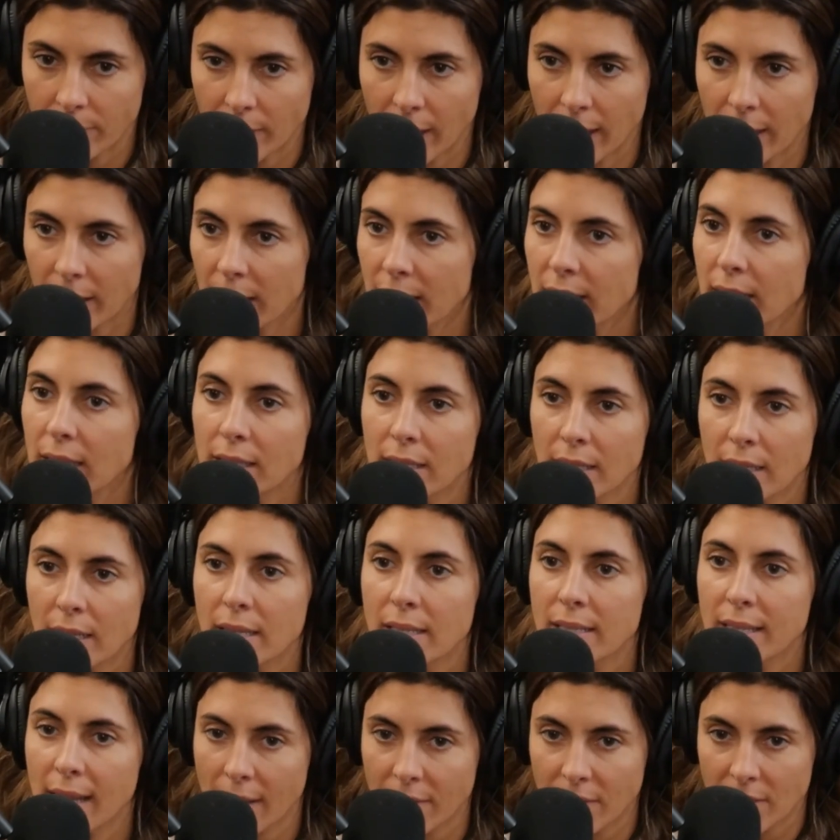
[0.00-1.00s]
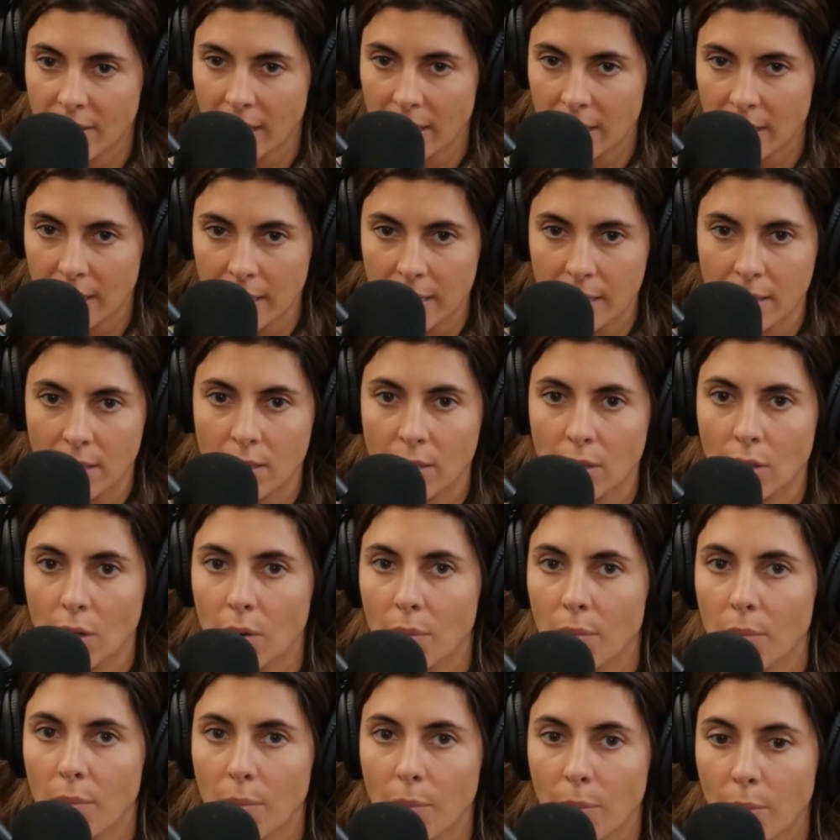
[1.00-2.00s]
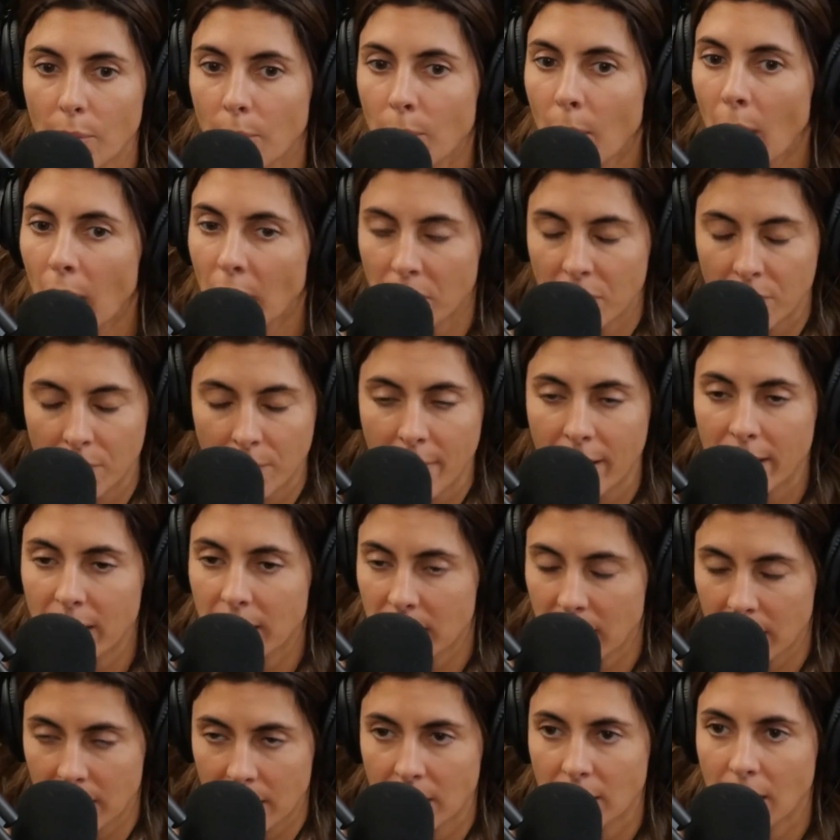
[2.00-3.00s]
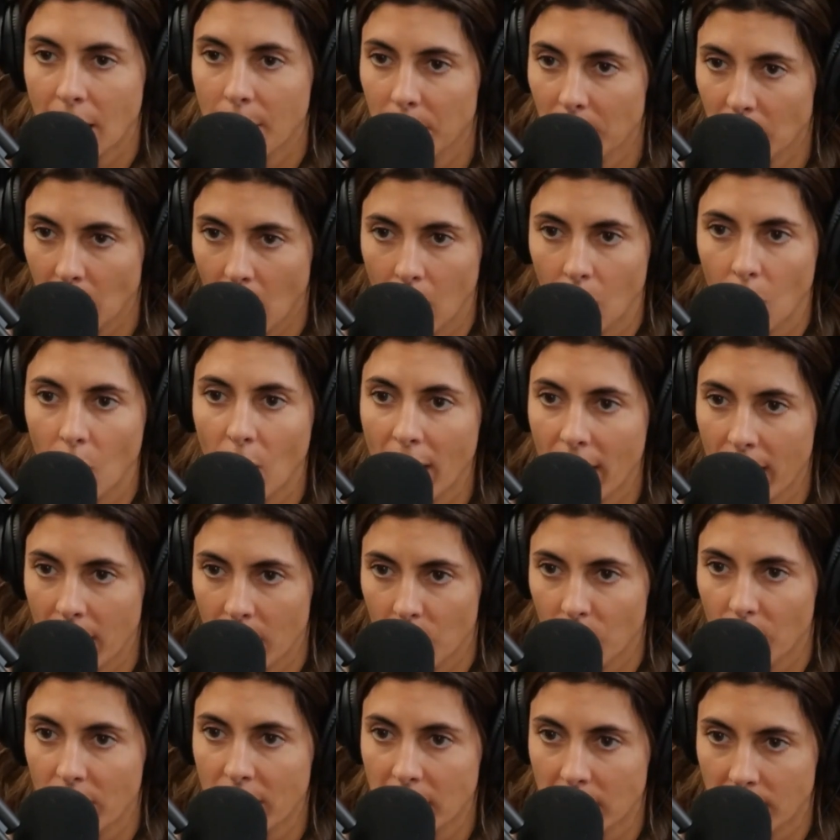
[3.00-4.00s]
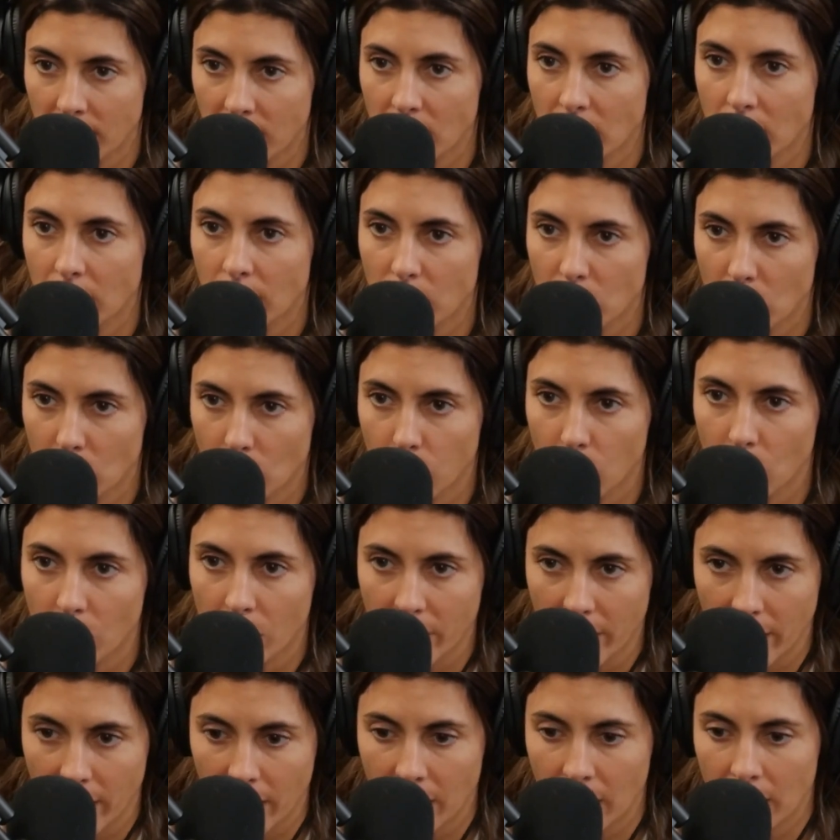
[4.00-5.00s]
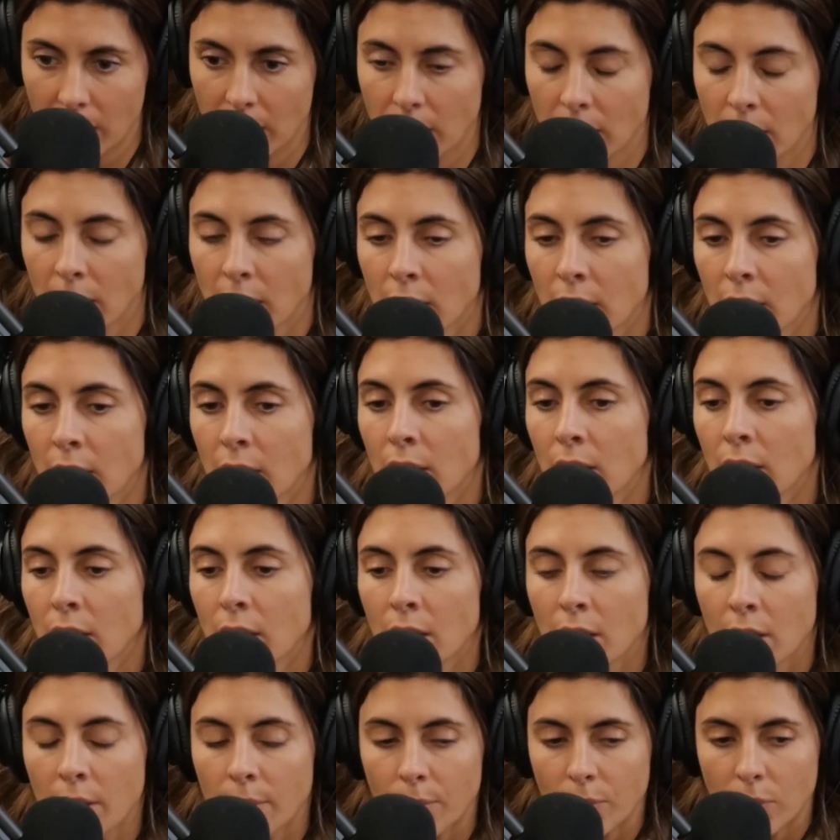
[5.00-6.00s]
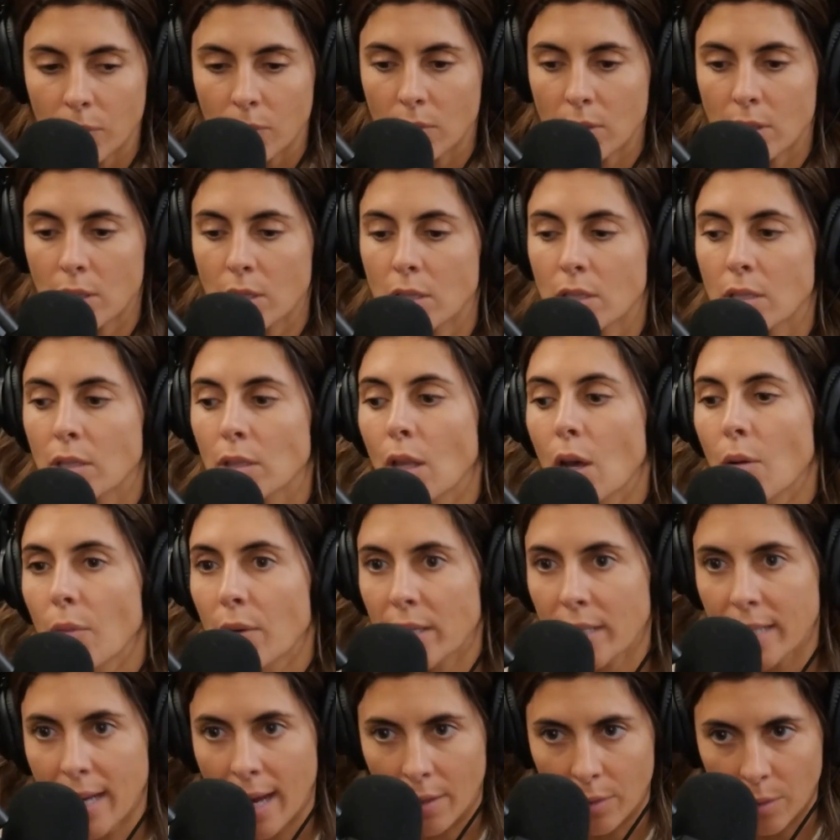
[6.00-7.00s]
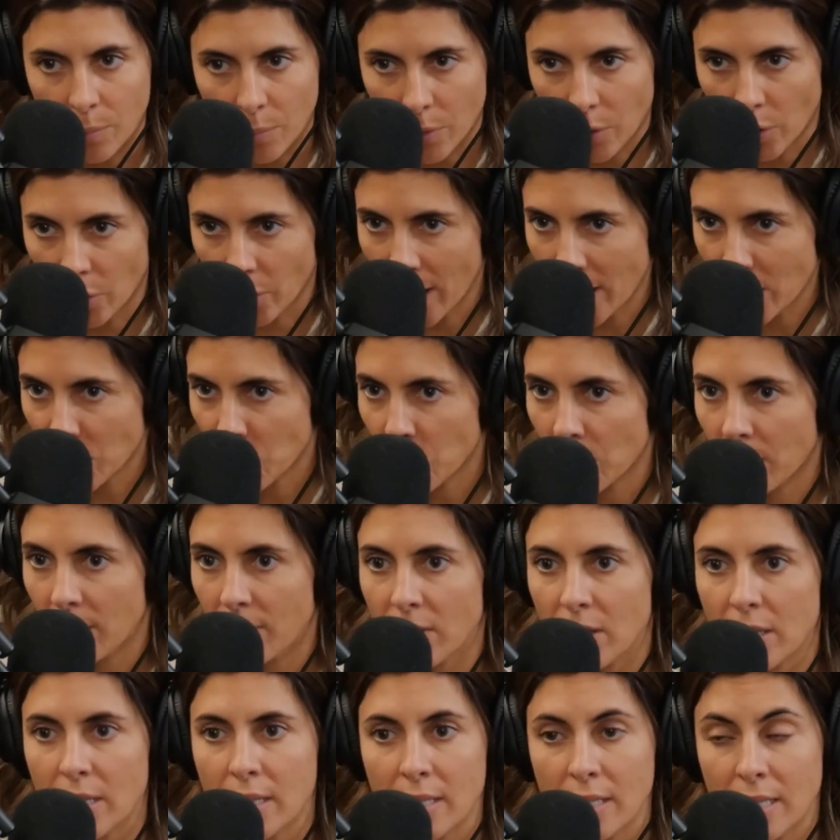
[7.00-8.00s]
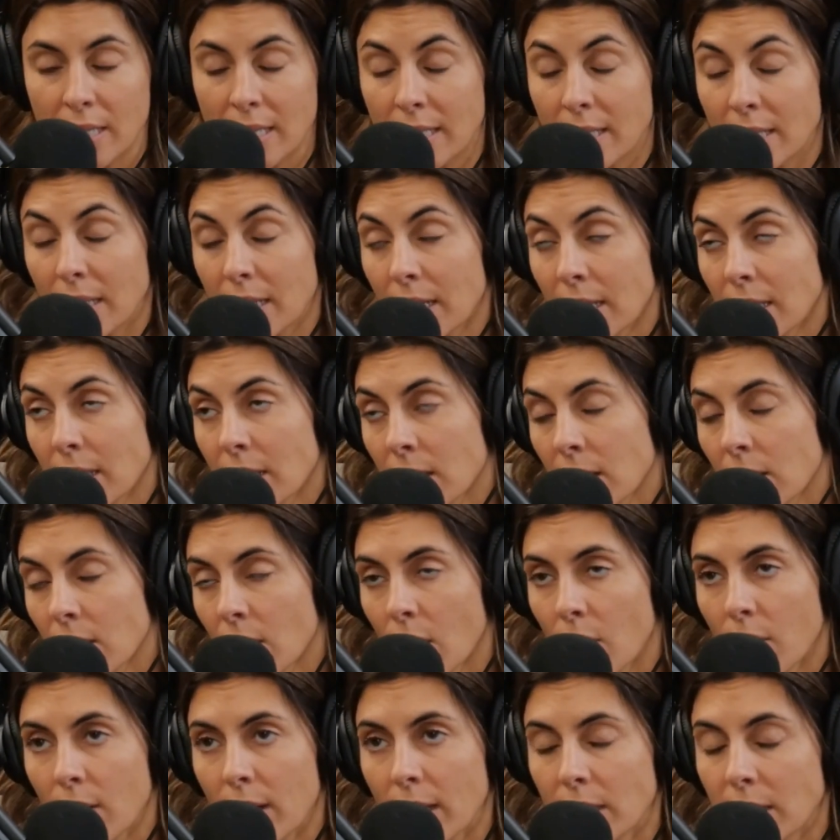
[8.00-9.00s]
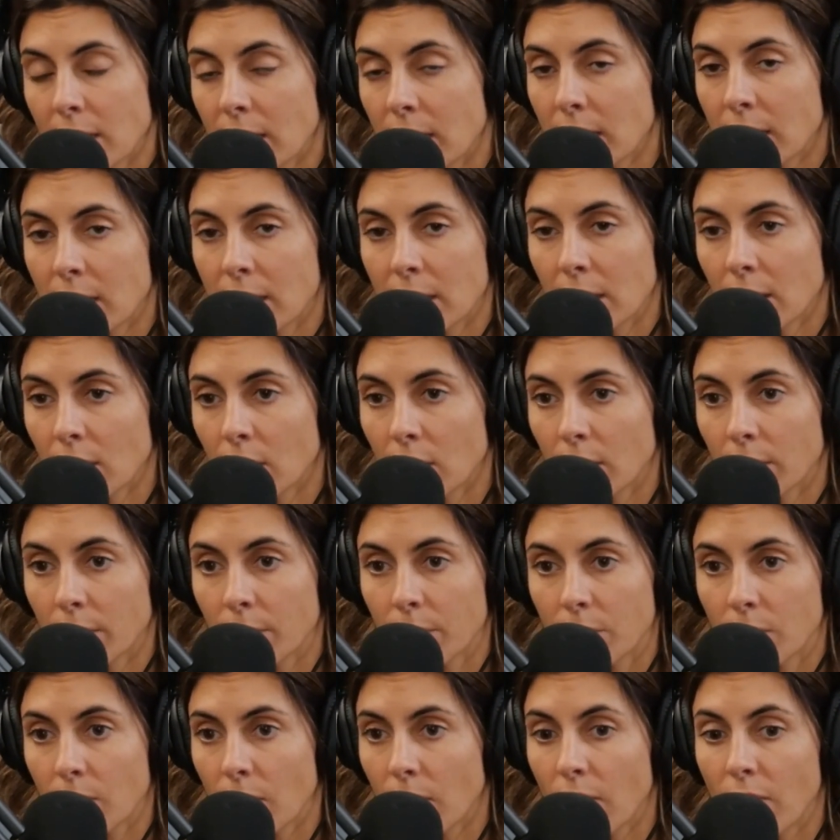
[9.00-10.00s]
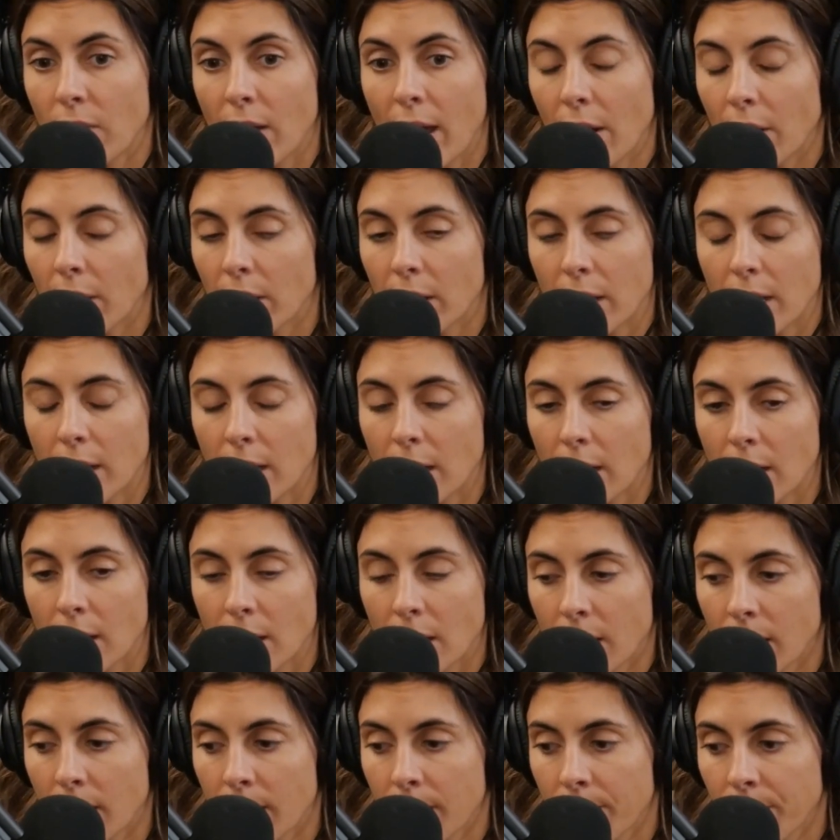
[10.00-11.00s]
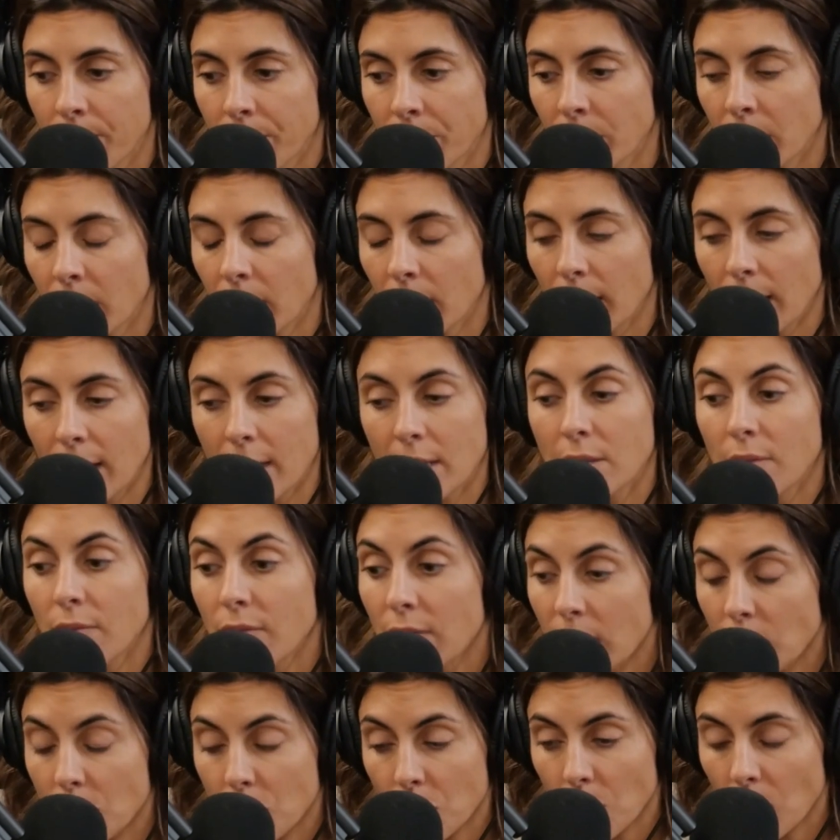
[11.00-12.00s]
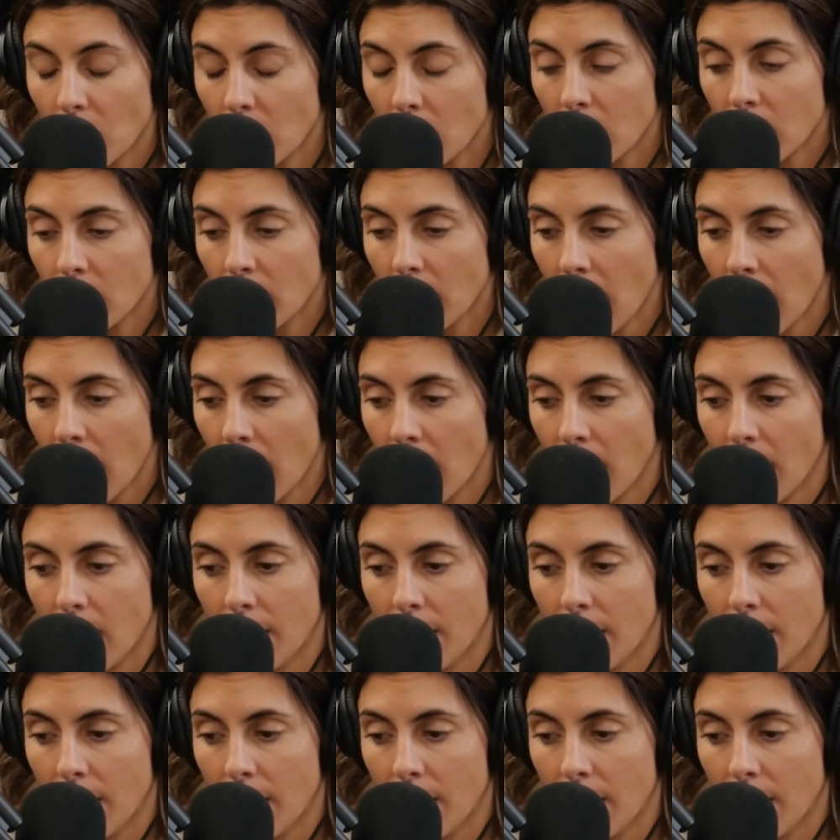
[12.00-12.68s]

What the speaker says: Like, this isn't a death sentence. You know, modern medicine has come a long way in ways of supporting and slowing down the progression of the disease. And it's, you know, it's still very individual.